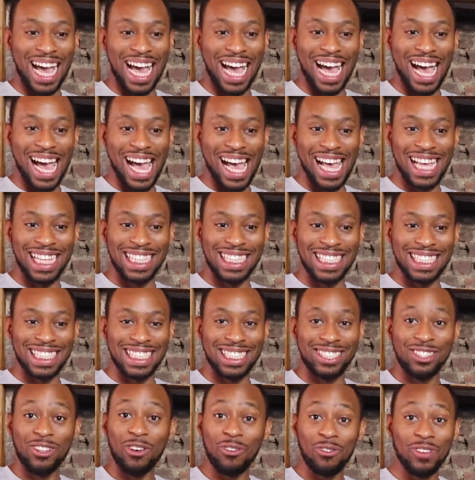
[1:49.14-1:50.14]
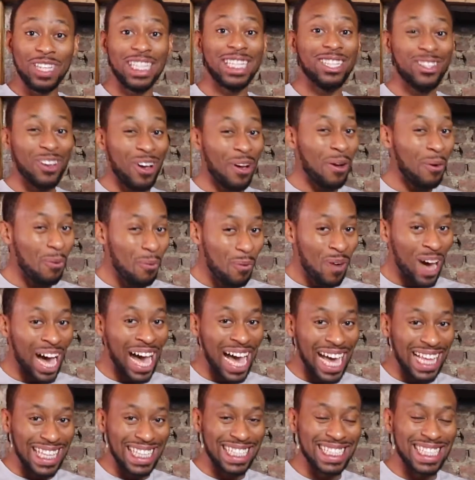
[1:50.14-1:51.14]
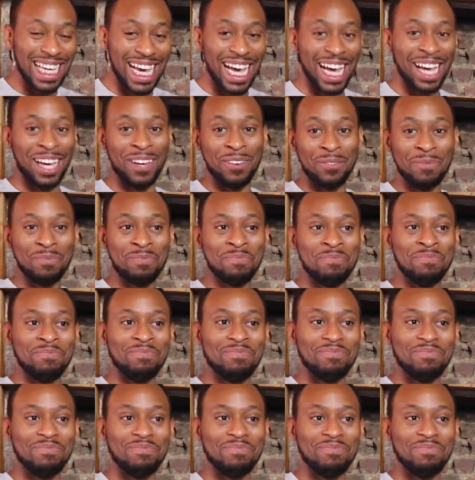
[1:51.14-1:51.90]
and not really knowing why at the time,